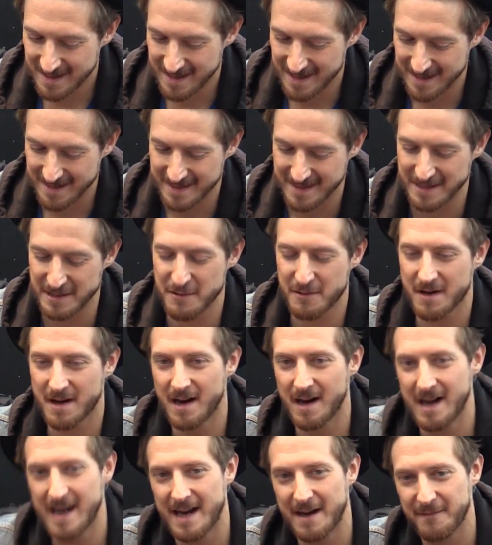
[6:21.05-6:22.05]
I think you
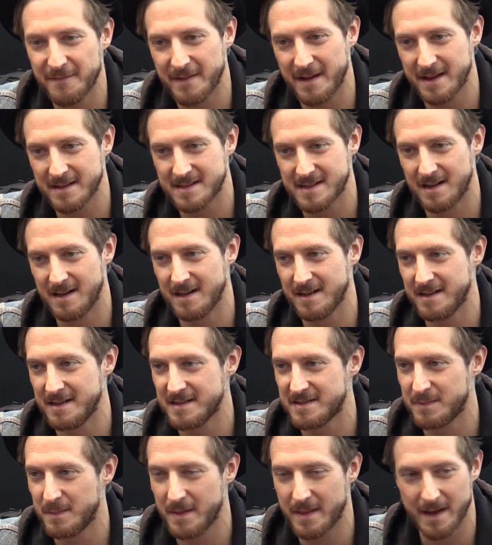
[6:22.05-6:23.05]
can't have that
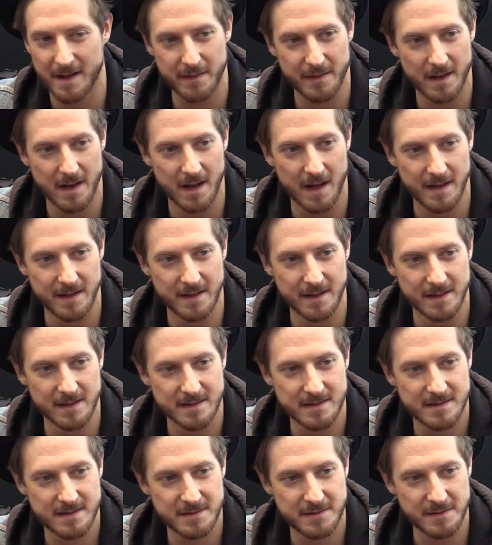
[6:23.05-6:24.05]
darkness without the
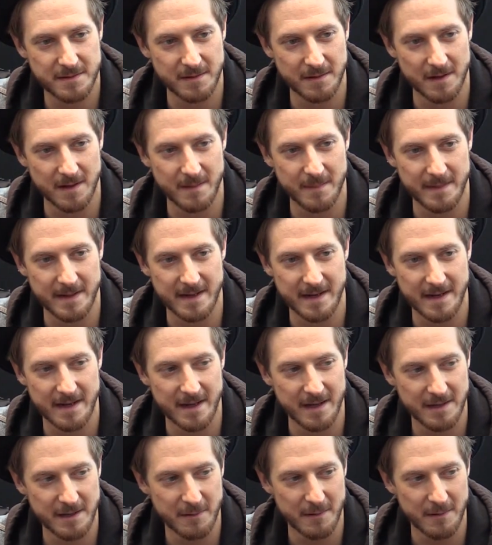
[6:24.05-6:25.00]
lightness. Do you know what I mean?